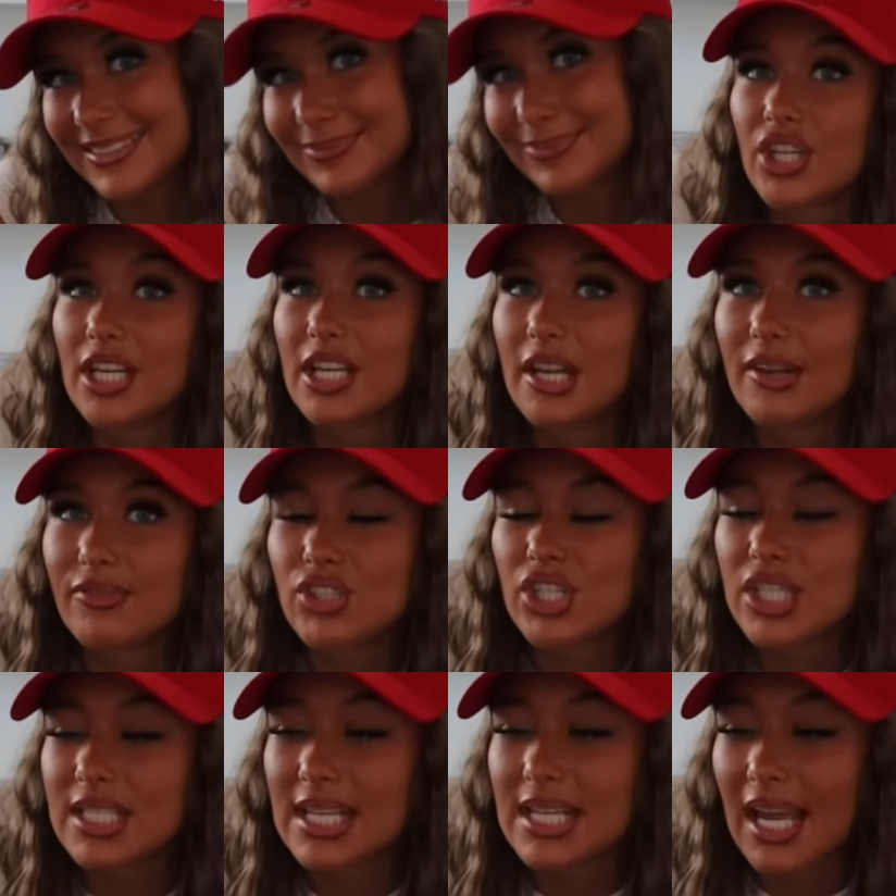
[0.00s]
I actually love
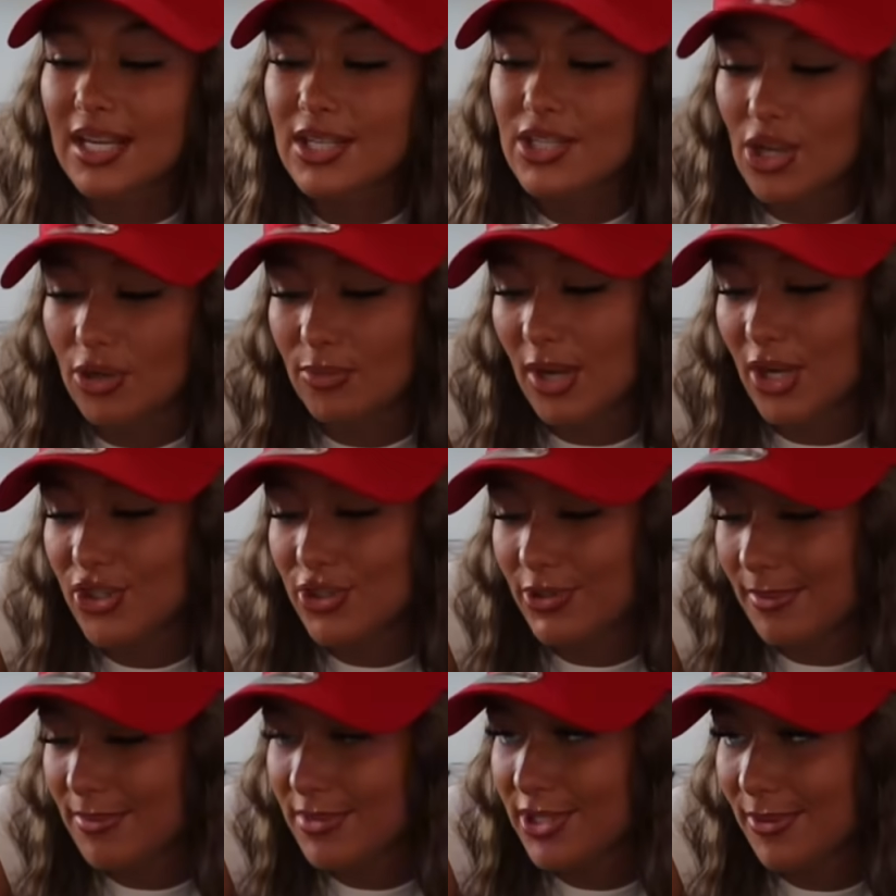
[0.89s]
cheesecake so much,
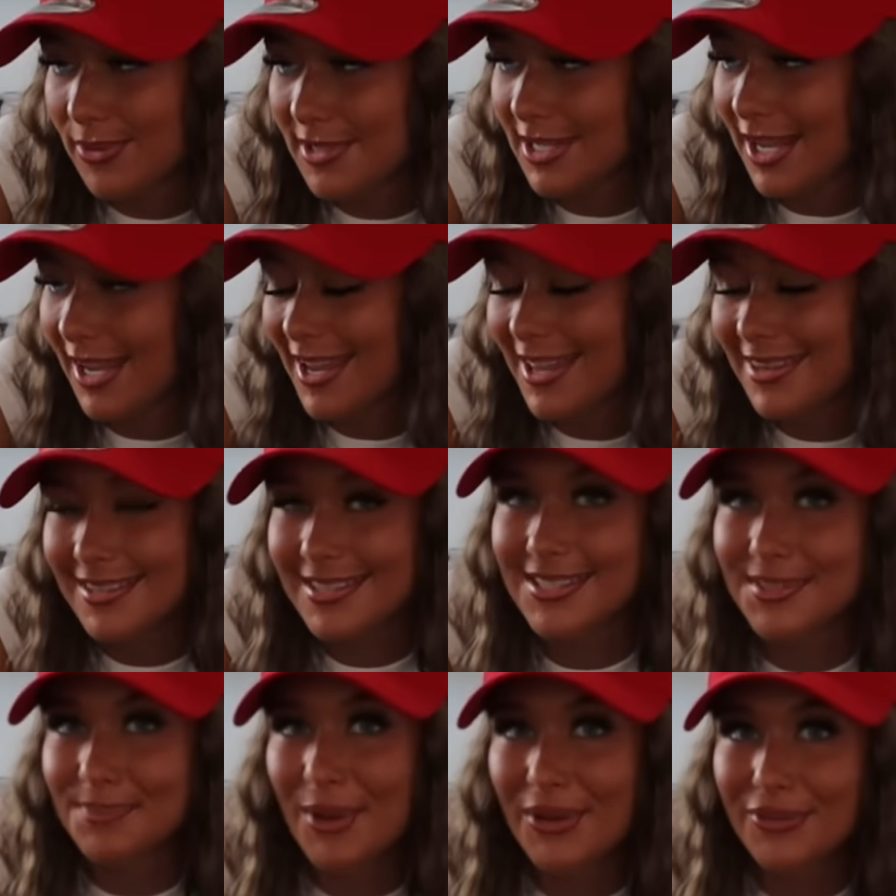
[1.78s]
so I'm so excited.
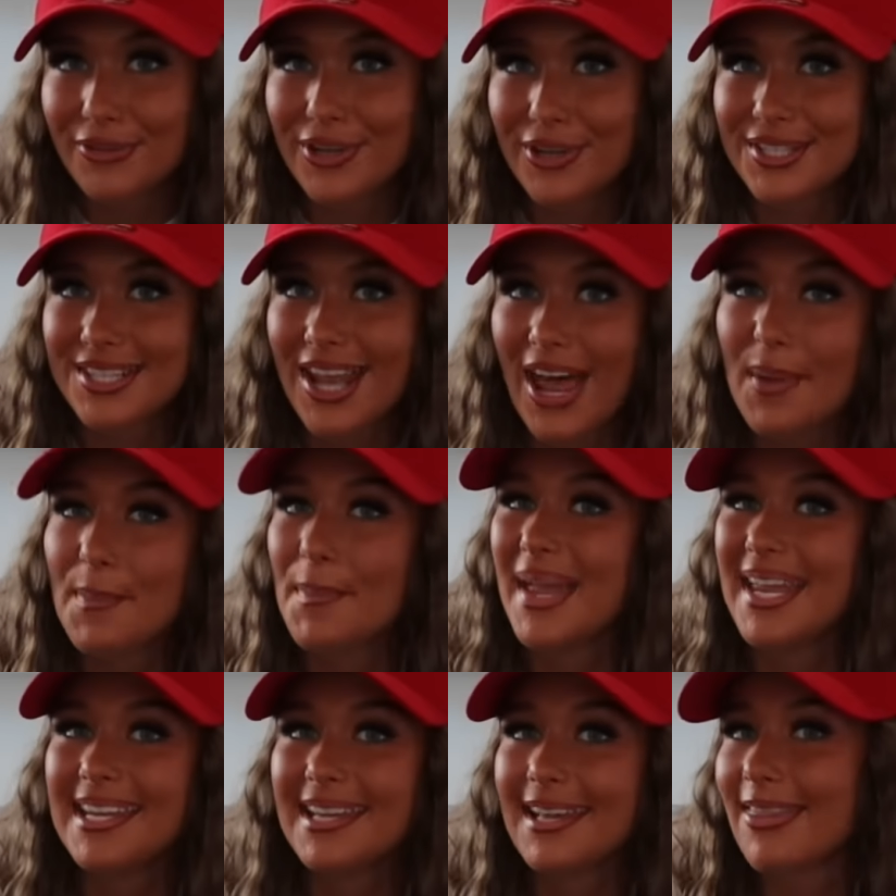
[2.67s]
This is my first
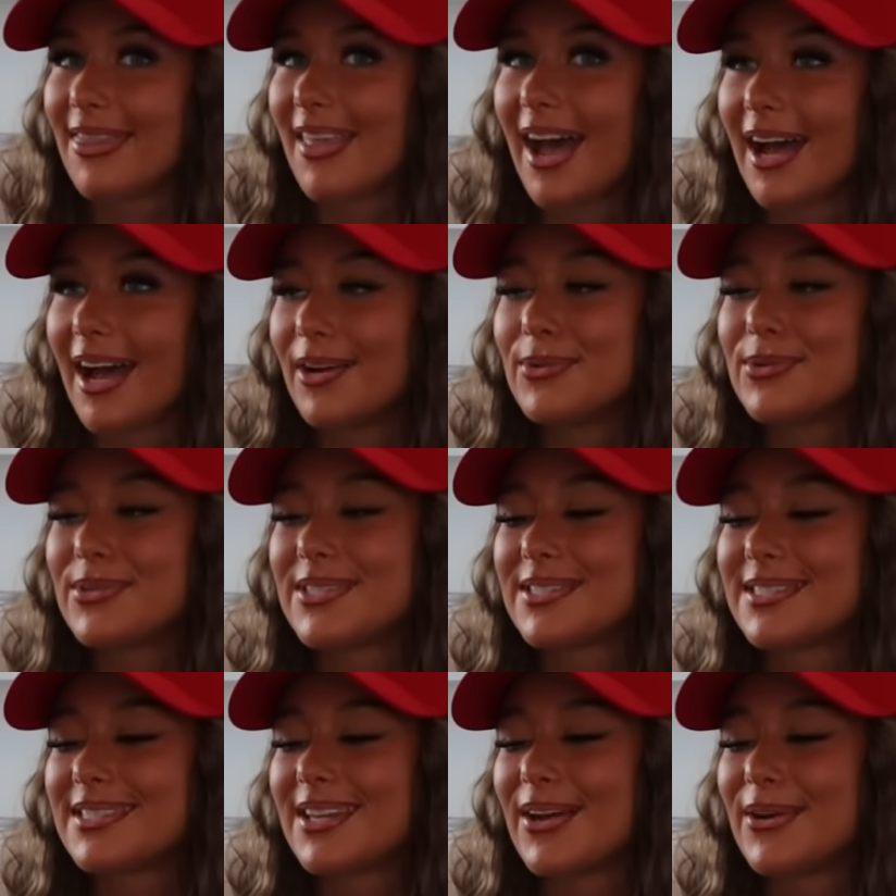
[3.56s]
bake in the house.
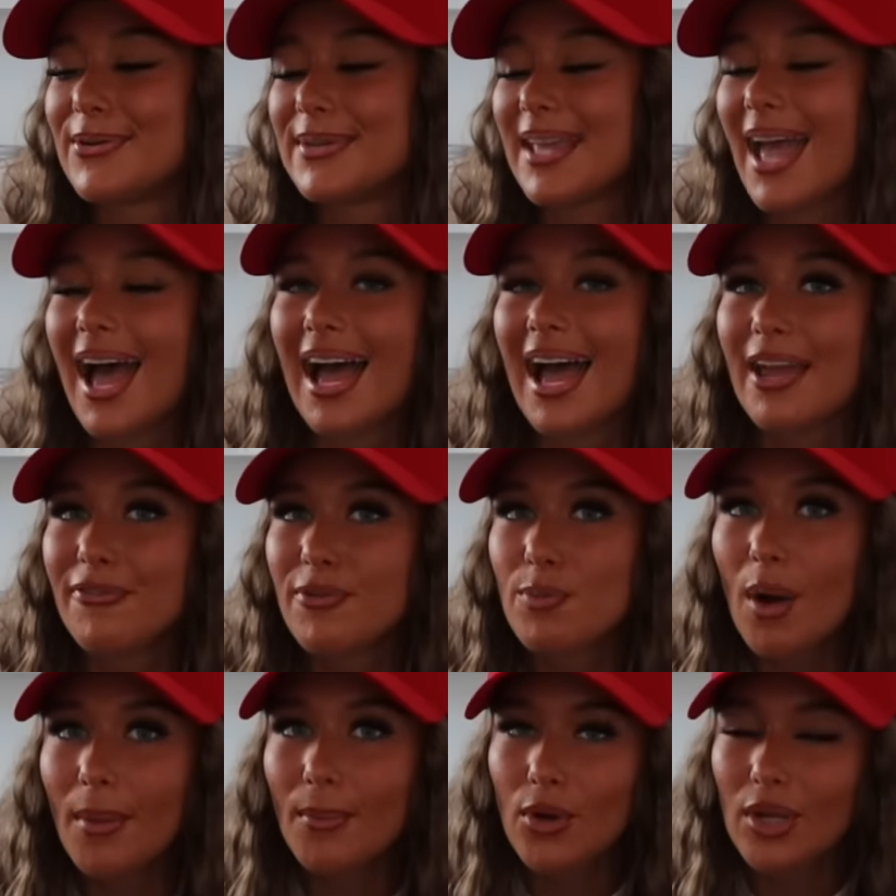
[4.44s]
So yeah, if
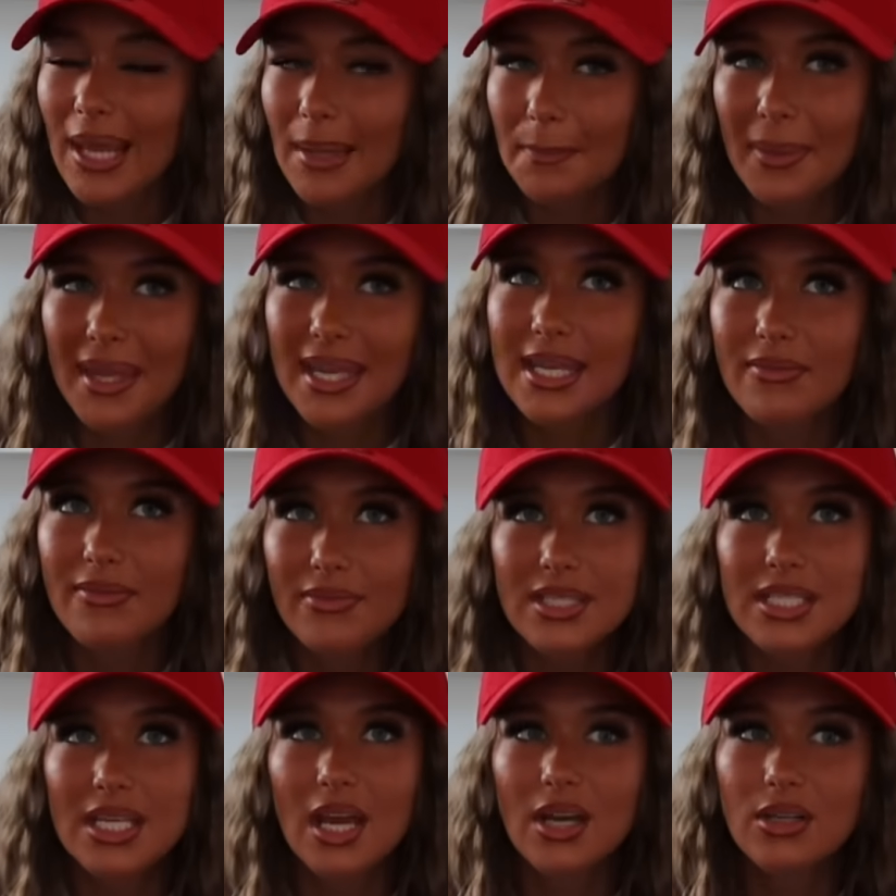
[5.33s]
you want more baking
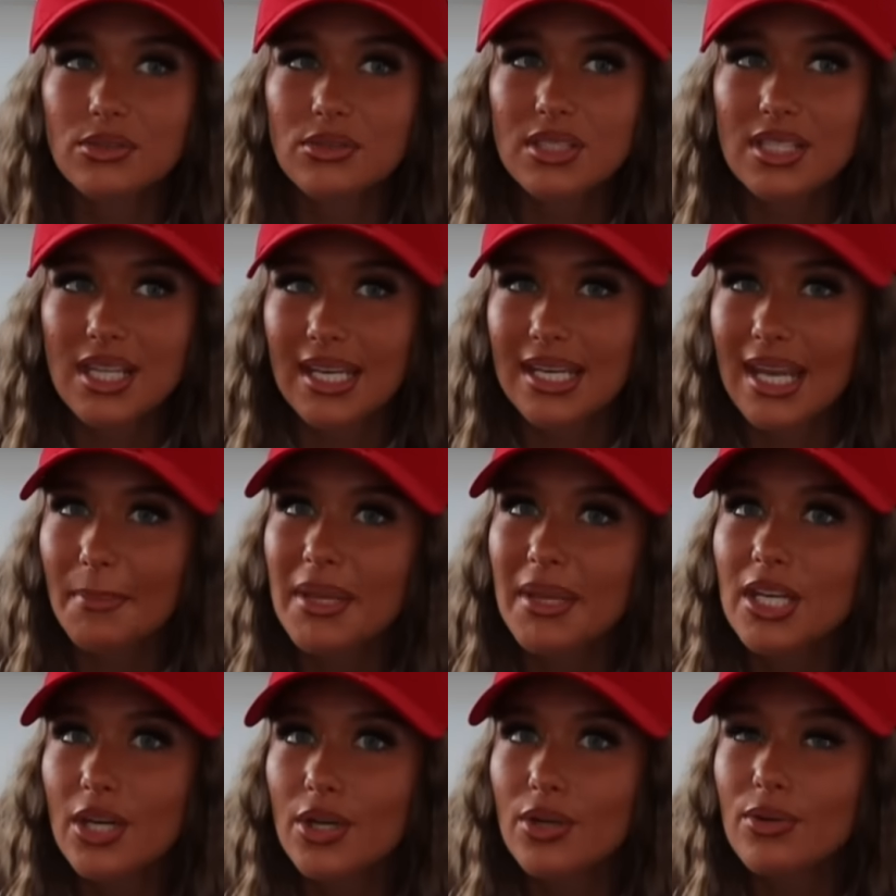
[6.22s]
videos, then let
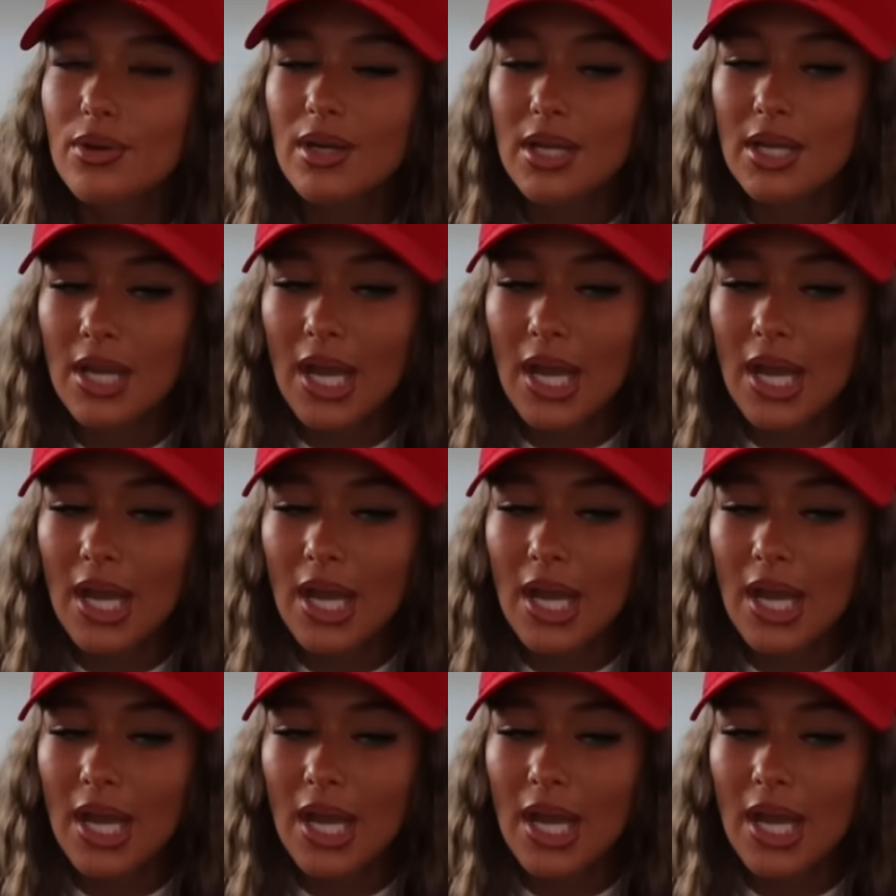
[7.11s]
me know.